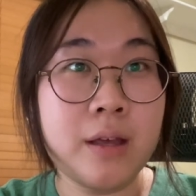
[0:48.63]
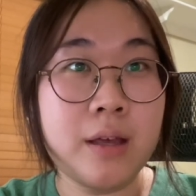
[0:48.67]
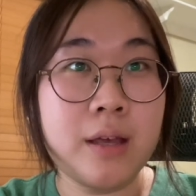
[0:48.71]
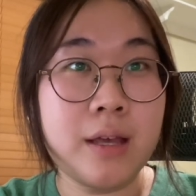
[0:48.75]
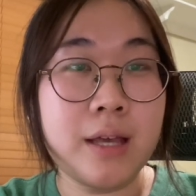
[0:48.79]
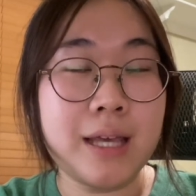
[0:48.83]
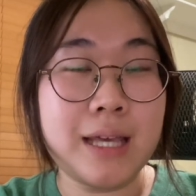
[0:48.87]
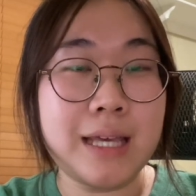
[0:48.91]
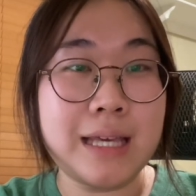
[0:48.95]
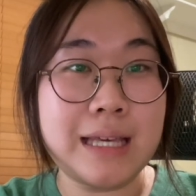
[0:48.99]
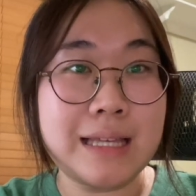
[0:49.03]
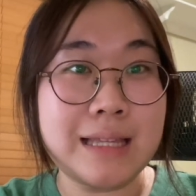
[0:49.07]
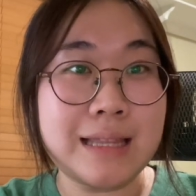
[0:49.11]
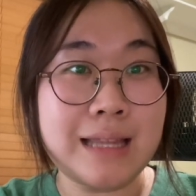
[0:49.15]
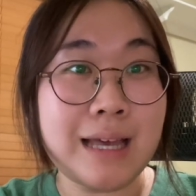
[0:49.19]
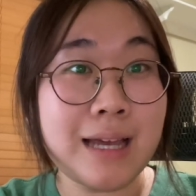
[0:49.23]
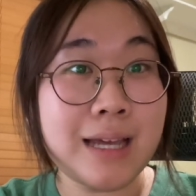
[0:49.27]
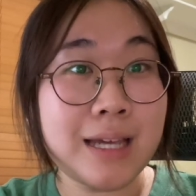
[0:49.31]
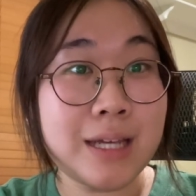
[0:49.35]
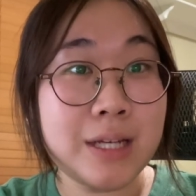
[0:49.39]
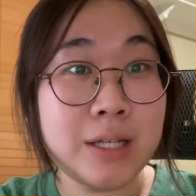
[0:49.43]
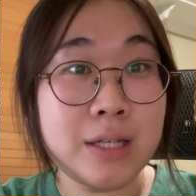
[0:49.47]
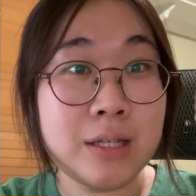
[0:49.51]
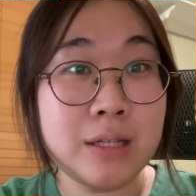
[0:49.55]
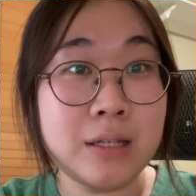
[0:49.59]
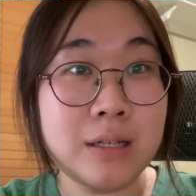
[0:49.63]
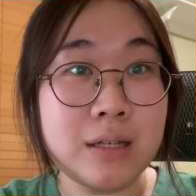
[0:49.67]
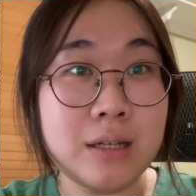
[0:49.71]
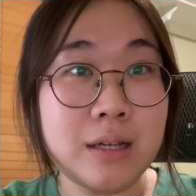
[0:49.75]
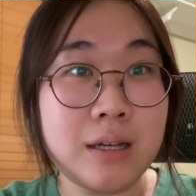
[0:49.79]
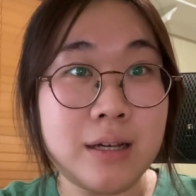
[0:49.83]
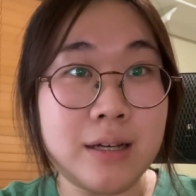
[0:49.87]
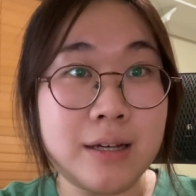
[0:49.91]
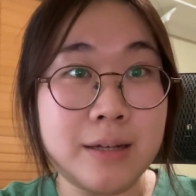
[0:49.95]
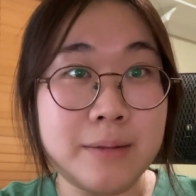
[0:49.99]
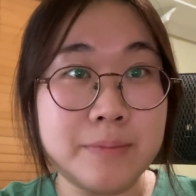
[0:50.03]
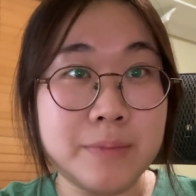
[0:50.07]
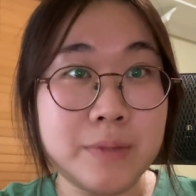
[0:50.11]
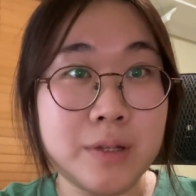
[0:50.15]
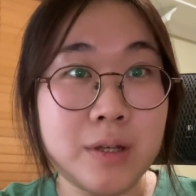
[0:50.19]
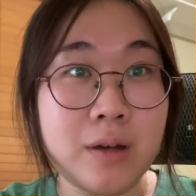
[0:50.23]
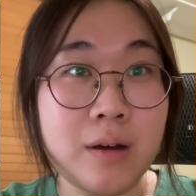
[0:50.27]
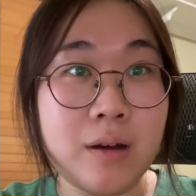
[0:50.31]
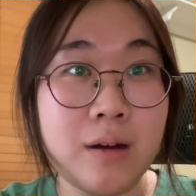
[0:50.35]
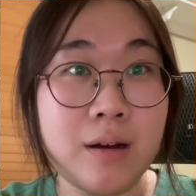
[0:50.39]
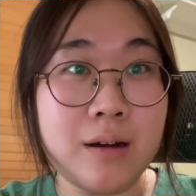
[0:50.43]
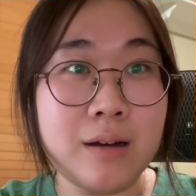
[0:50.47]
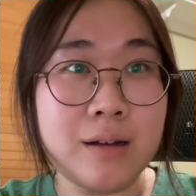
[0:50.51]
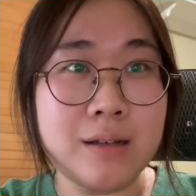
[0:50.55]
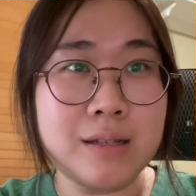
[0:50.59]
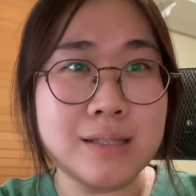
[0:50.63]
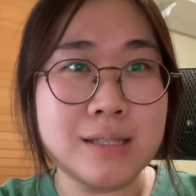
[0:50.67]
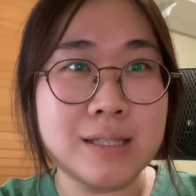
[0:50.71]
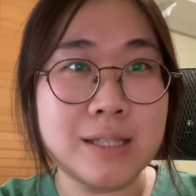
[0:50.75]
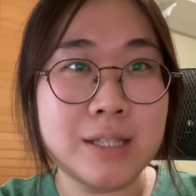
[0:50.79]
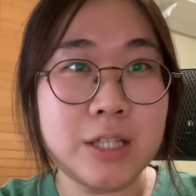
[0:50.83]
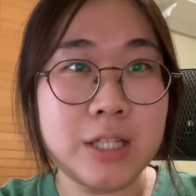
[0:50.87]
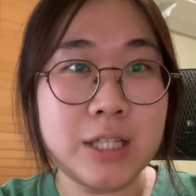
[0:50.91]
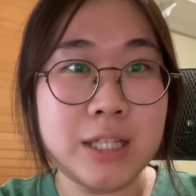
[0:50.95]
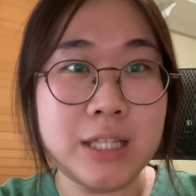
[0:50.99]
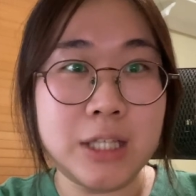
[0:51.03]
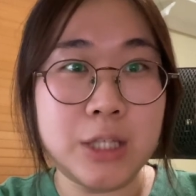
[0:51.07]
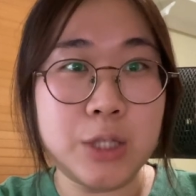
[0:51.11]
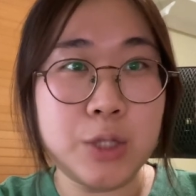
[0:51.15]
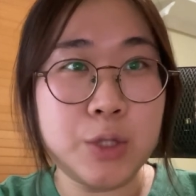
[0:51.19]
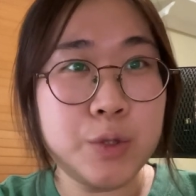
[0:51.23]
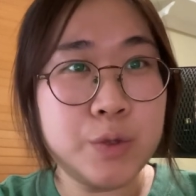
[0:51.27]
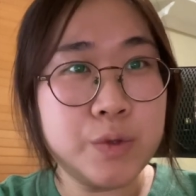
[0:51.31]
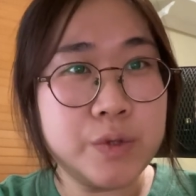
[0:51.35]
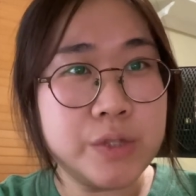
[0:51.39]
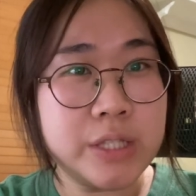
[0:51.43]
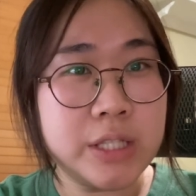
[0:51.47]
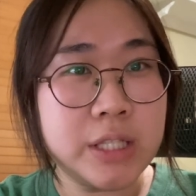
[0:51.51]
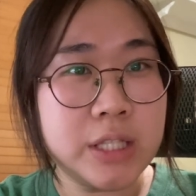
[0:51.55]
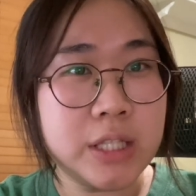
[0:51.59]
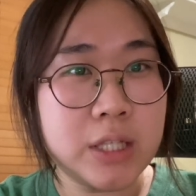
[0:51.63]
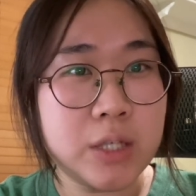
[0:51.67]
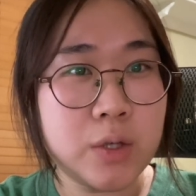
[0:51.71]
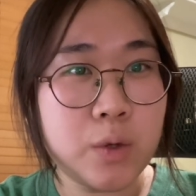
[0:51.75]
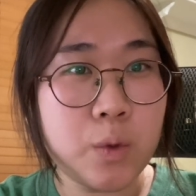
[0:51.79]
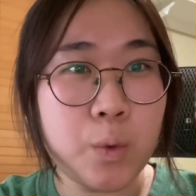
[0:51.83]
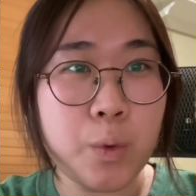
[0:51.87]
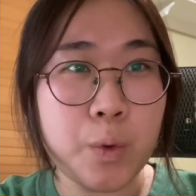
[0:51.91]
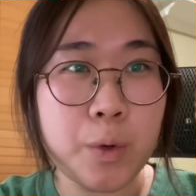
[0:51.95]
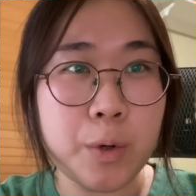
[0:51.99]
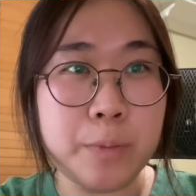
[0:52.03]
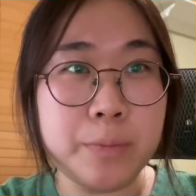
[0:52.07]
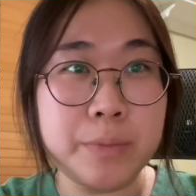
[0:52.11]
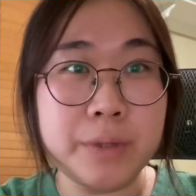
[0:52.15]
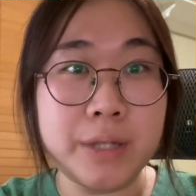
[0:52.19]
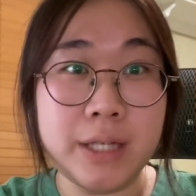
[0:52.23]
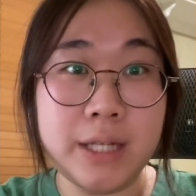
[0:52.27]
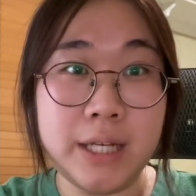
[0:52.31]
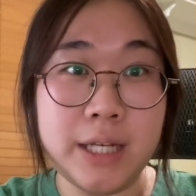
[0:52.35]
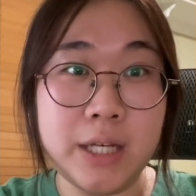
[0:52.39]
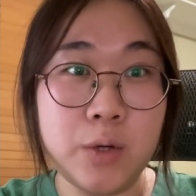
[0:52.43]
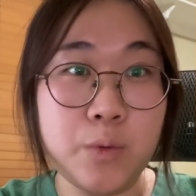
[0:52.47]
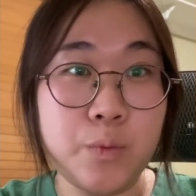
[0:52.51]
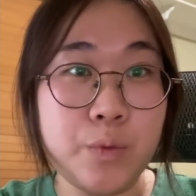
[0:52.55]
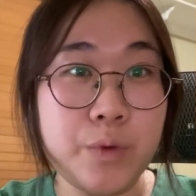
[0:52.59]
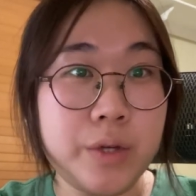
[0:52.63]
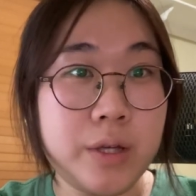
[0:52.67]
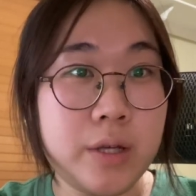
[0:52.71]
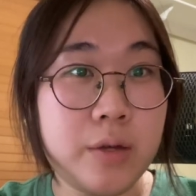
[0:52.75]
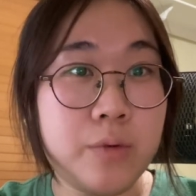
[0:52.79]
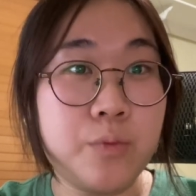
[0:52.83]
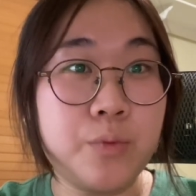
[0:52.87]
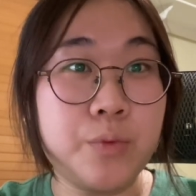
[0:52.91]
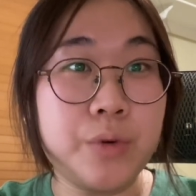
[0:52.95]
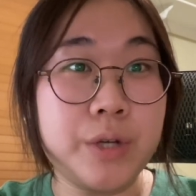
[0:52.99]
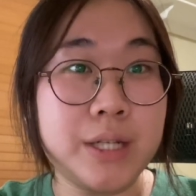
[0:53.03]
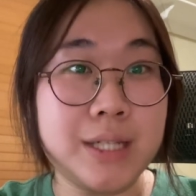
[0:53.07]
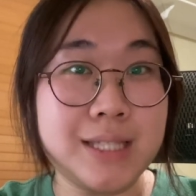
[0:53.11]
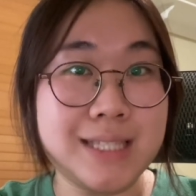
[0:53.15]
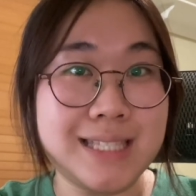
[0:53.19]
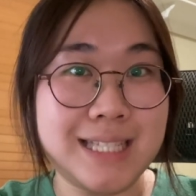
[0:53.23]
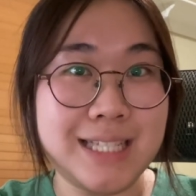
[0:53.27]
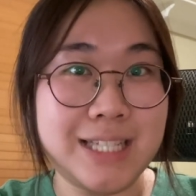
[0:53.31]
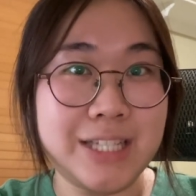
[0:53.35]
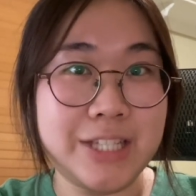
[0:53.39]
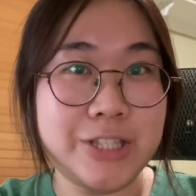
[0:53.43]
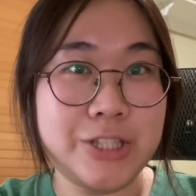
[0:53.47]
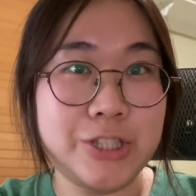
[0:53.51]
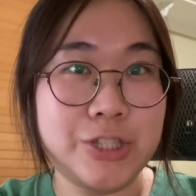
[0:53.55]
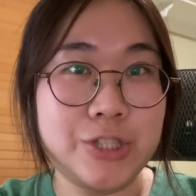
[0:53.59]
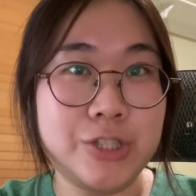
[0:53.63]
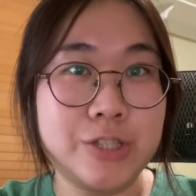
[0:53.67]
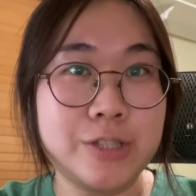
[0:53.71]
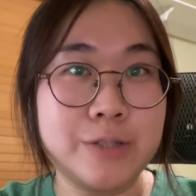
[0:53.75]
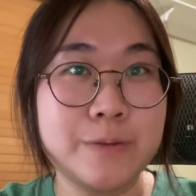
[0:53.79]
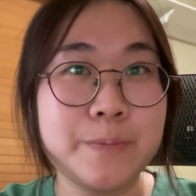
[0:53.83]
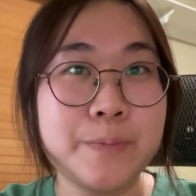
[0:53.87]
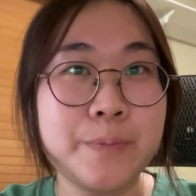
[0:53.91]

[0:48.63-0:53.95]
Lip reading: and that can cause a oozing or bleeding when it's itched.